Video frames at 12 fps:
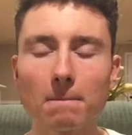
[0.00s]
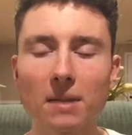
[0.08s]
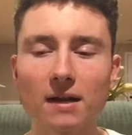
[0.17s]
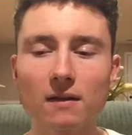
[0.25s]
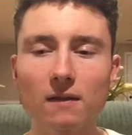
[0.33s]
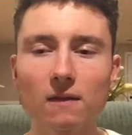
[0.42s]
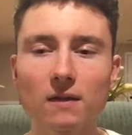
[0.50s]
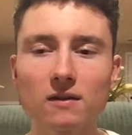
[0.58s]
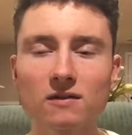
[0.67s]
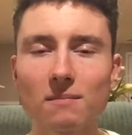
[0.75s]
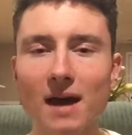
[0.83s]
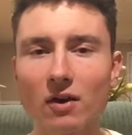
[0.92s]
but it
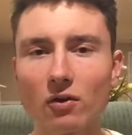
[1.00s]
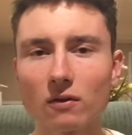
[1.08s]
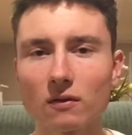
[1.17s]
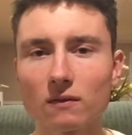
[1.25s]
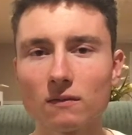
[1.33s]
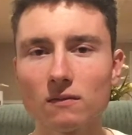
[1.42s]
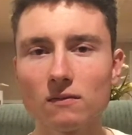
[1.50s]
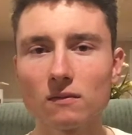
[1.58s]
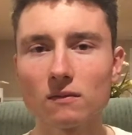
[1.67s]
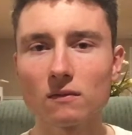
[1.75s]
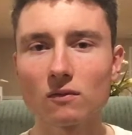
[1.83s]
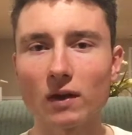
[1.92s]
doesn't matter,
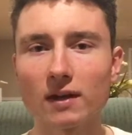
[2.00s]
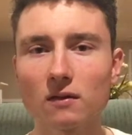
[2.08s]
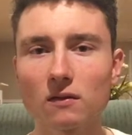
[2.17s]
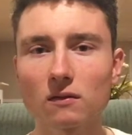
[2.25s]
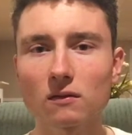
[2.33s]
right?